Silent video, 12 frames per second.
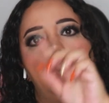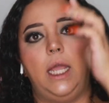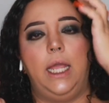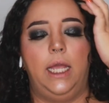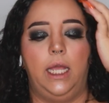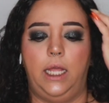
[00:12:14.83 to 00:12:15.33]

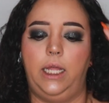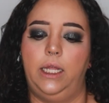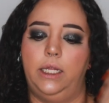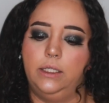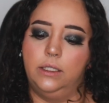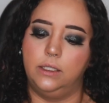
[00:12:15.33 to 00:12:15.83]

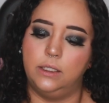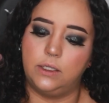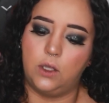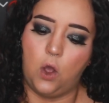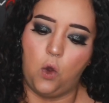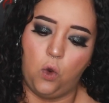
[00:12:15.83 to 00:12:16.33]
and
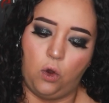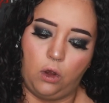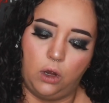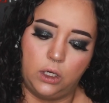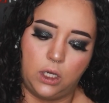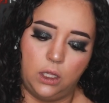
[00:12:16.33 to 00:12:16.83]

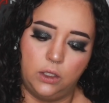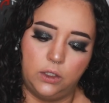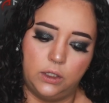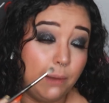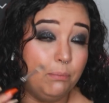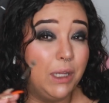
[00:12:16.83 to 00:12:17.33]
Aura color
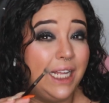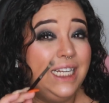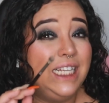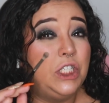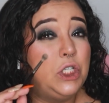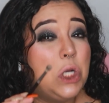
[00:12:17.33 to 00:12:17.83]
and blend
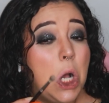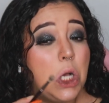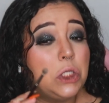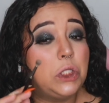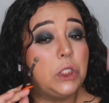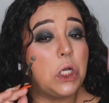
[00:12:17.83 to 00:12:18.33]
it
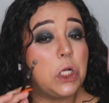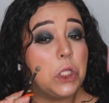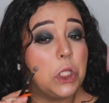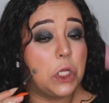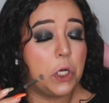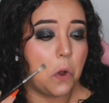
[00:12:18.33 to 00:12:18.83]
just a
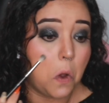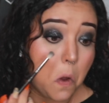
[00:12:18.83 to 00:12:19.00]
little